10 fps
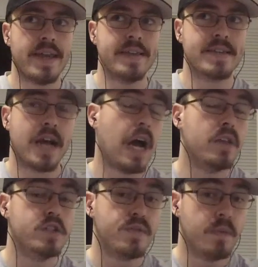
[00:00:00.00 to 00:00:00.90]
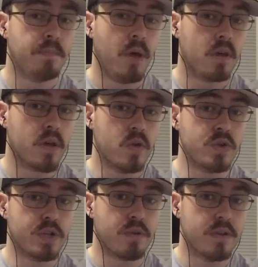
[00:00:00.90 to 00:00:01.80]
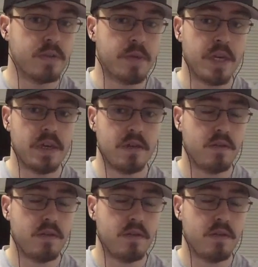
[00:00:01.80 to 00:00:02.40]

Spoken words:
his college football coaching resume.